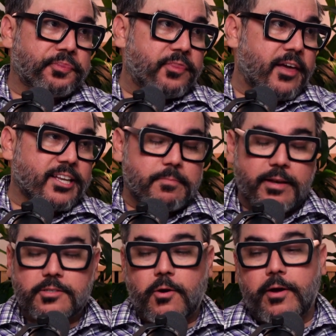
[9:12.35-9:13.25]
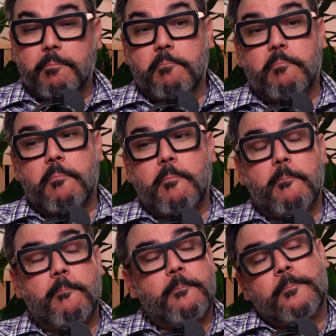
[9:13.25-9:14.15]
Tex-Mex going
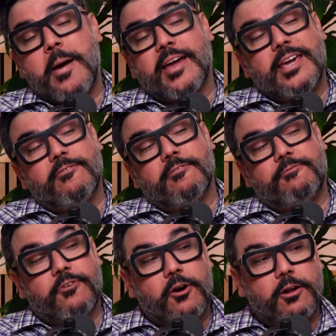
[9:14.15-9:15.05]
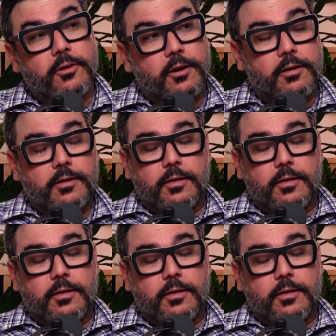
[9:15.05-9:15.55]
back even further.